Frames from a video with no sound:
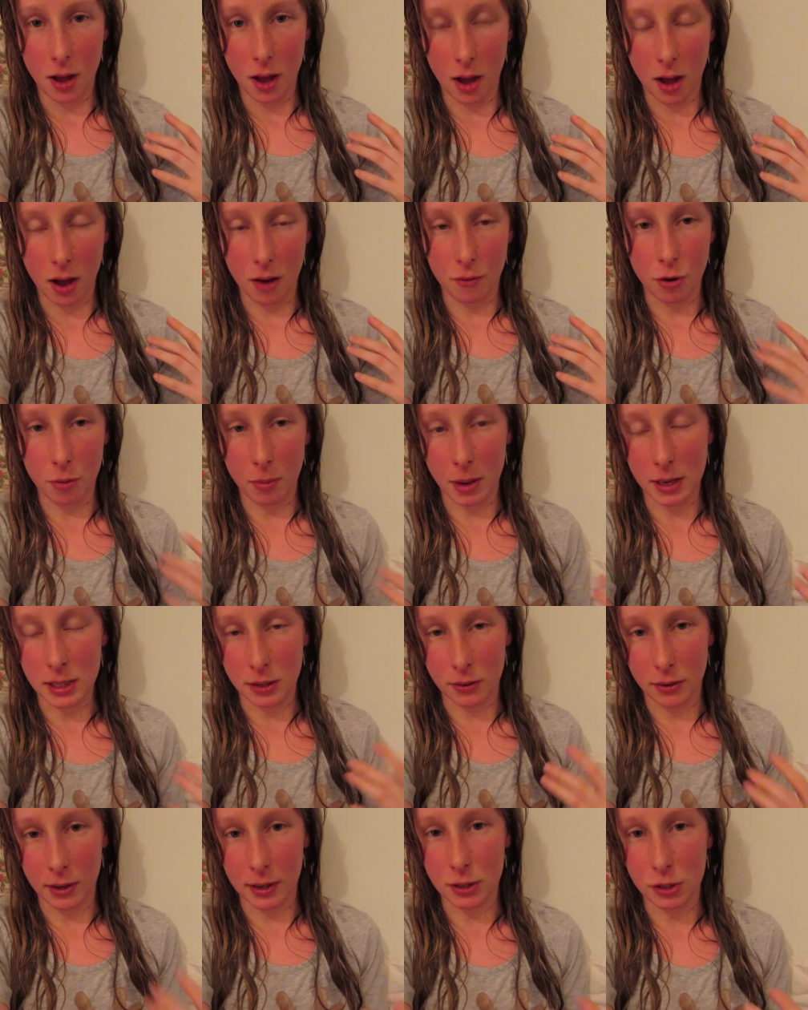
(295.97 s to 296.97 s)
uh,
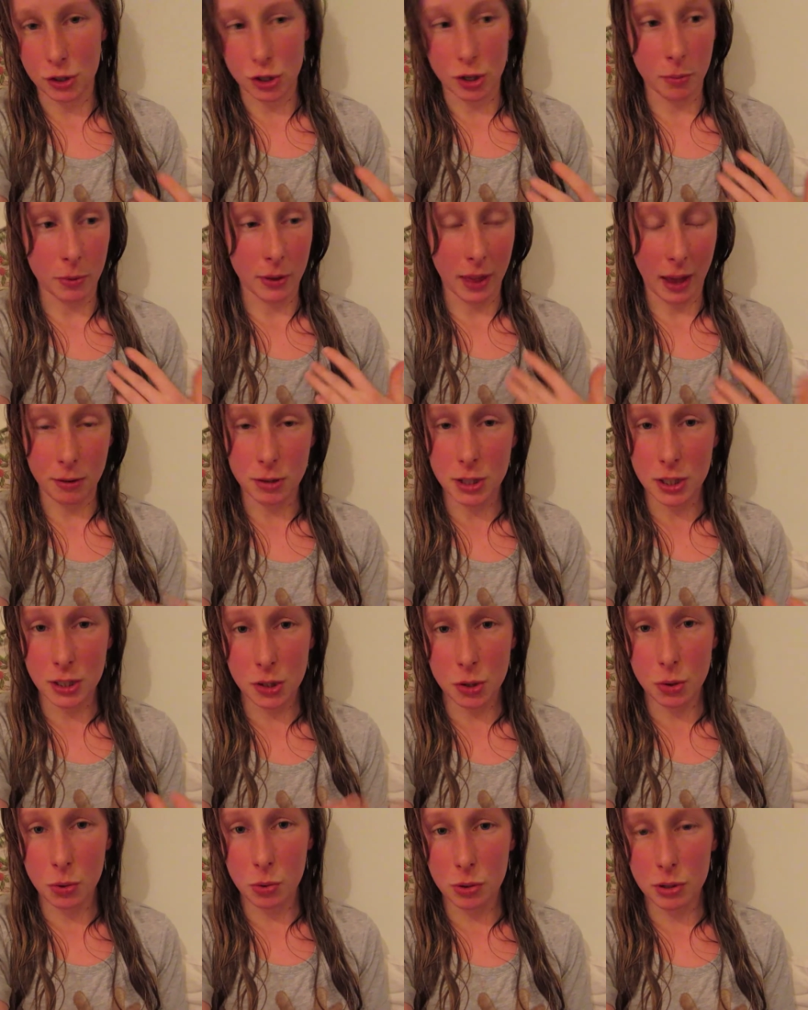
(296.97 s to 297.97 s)
romantic relationship without
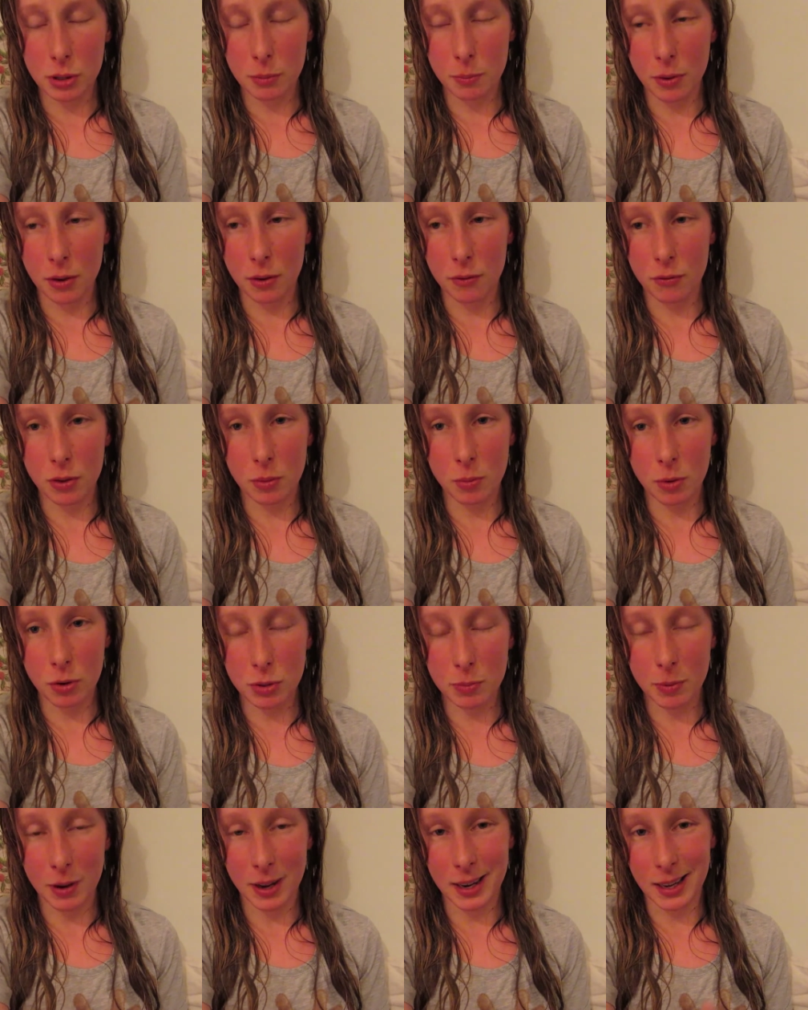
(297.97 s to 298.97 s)
intercourse, but for the
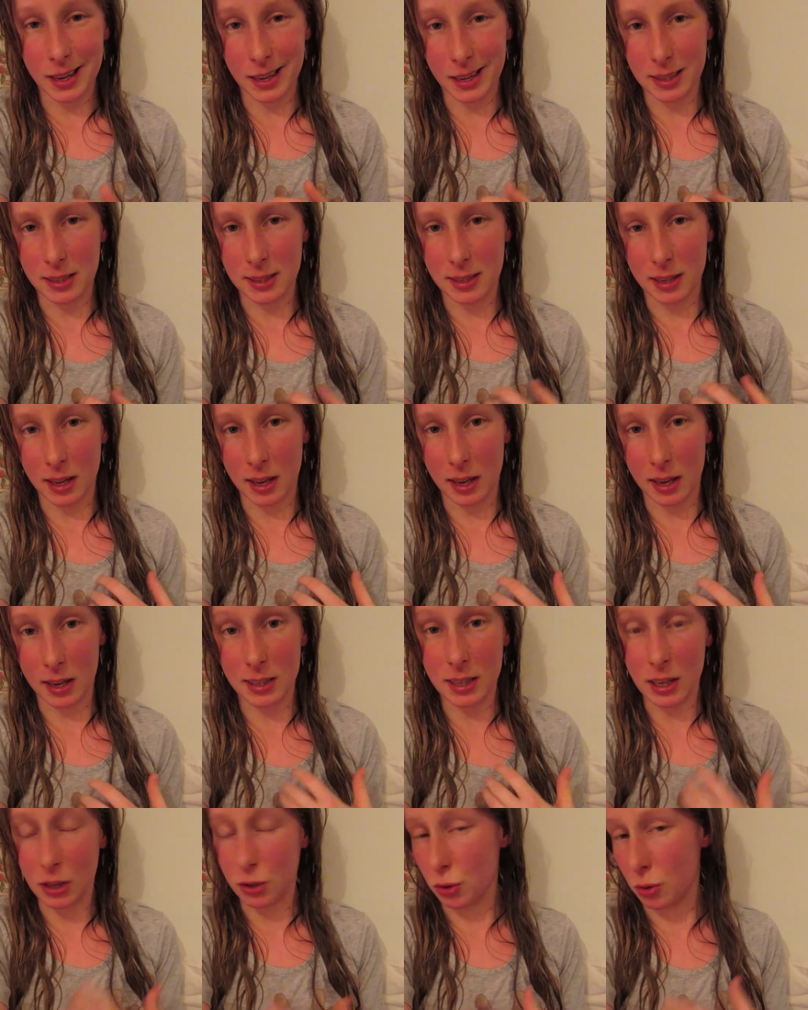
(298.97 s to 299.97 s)
most part, it is an
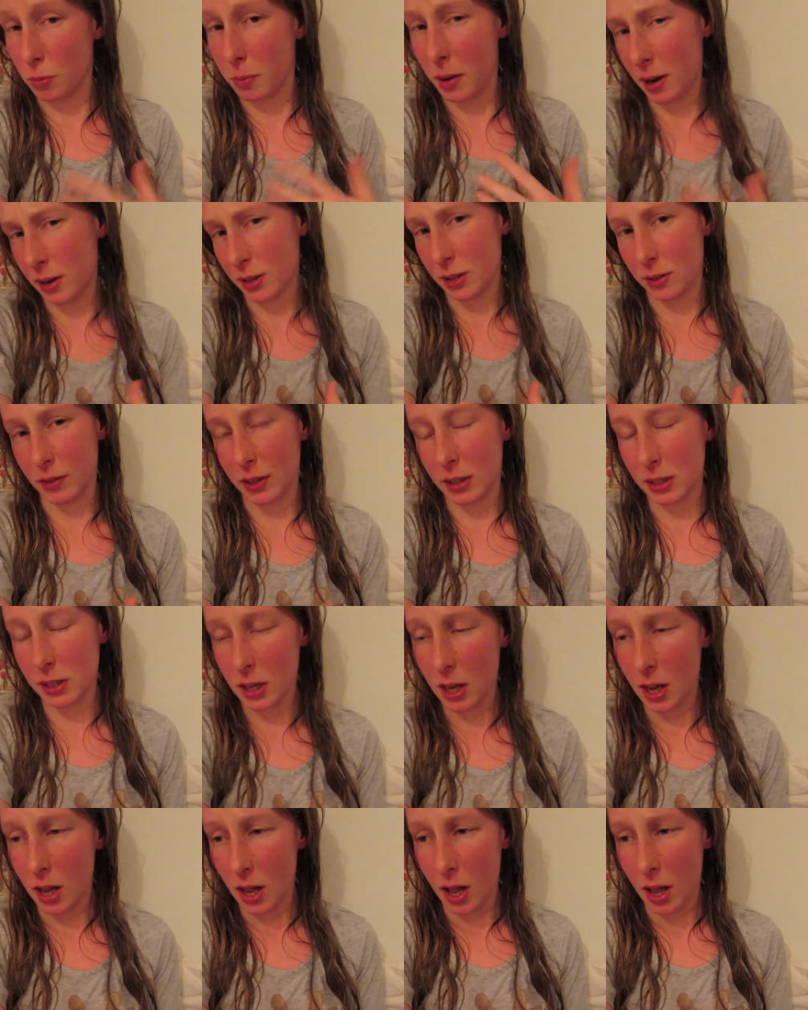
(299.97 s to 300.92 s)
essential part of it.